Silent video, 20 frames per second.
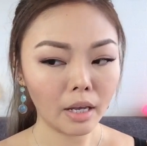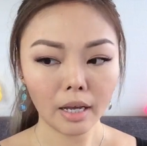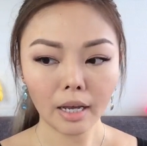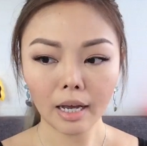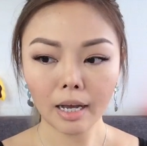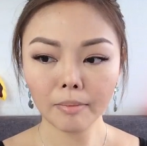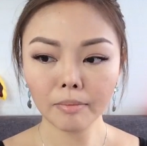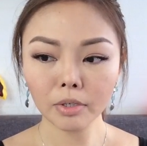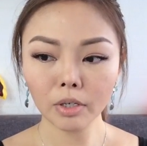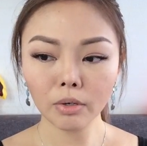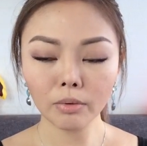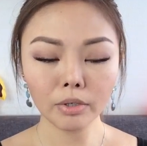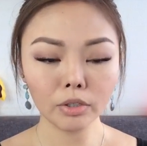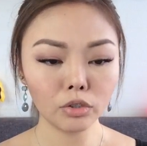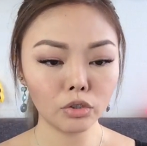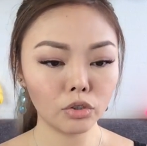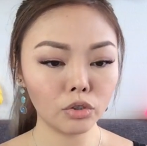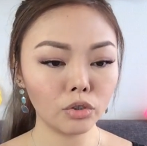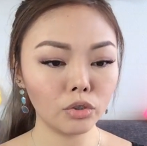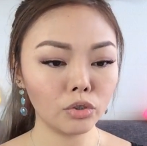I'm going
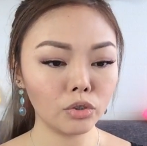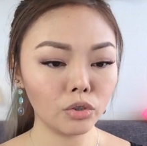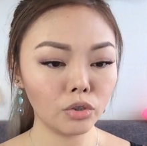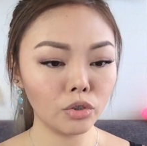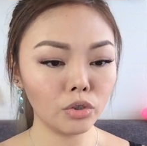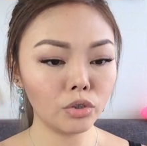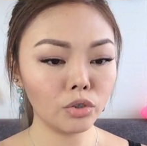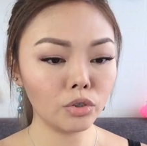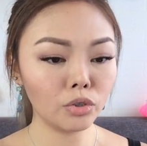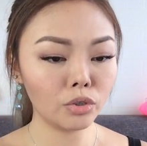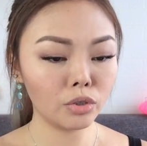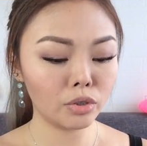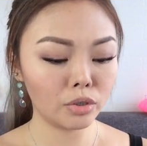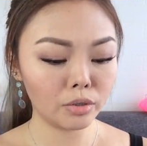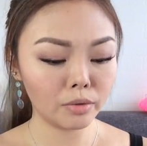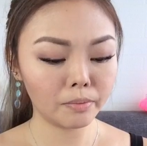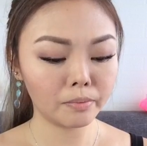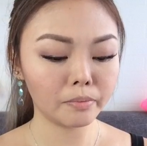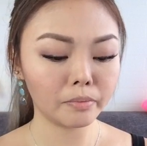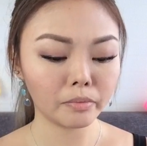to use
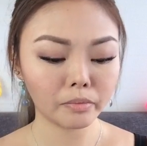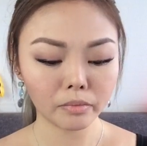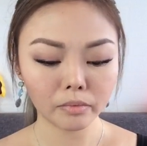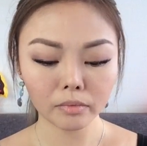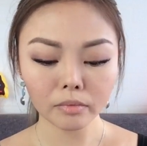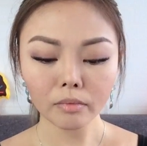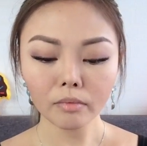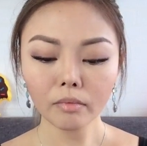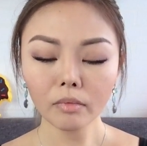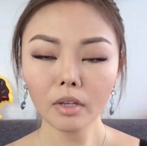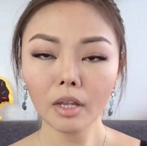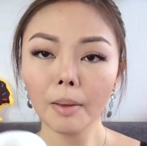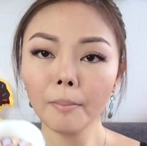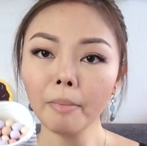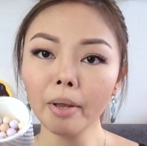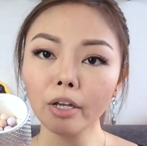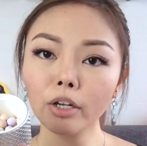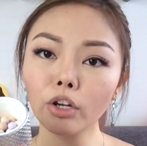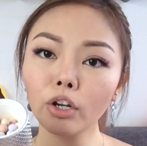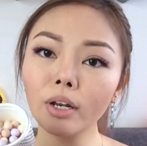
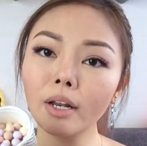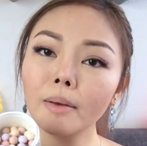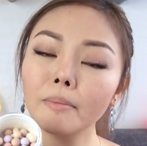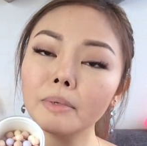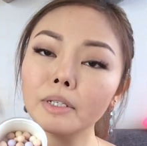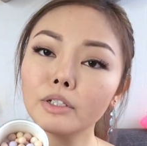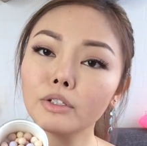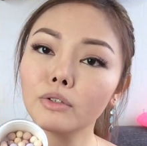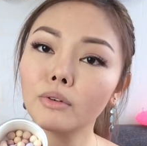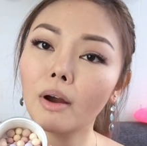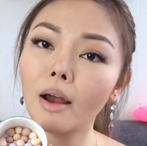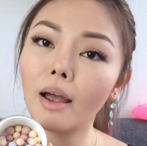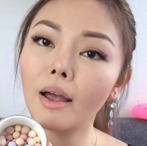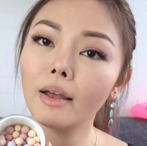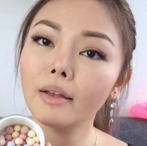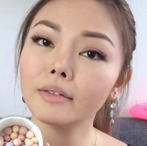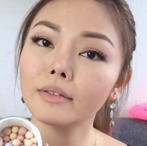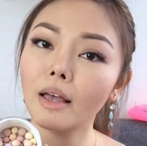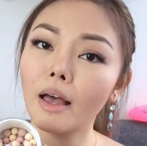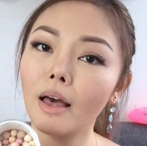my Guerlain
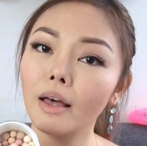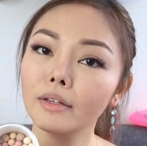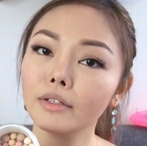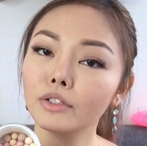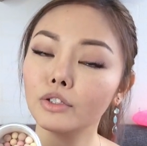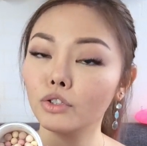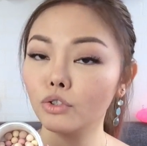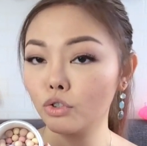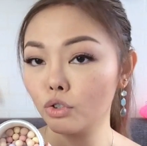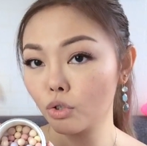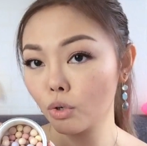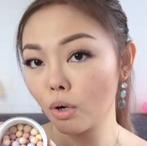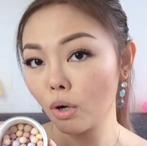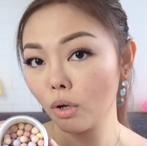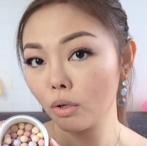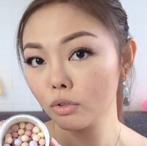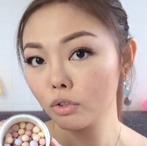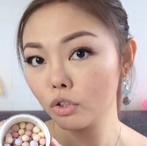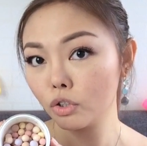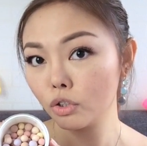Meteorites as
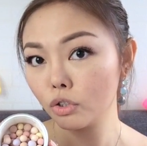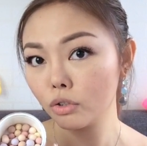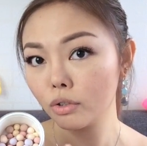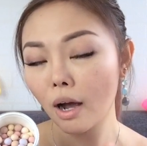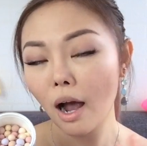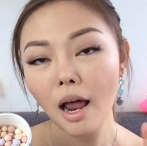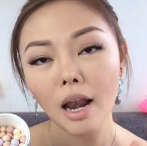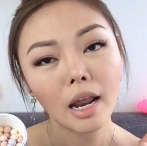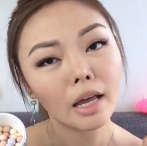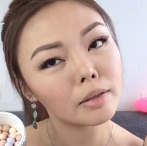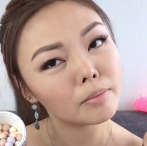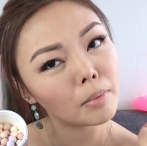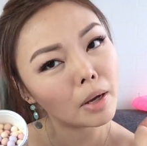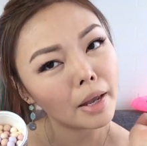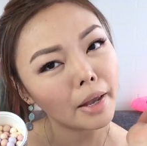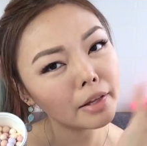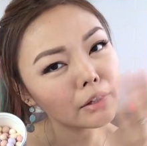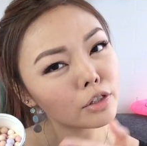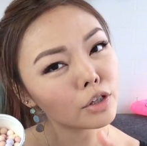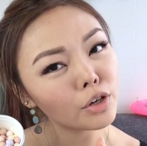usual to highlight my
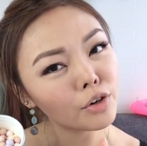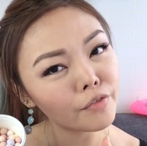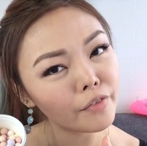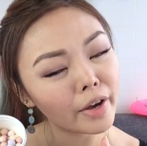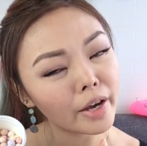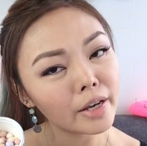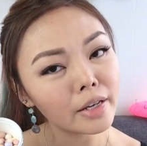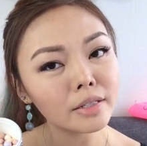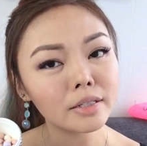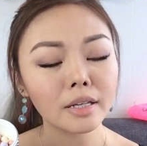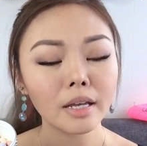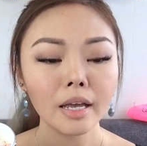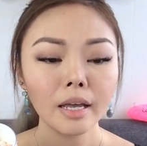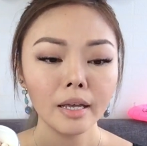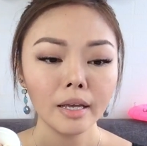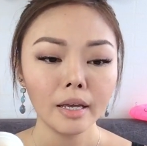entire face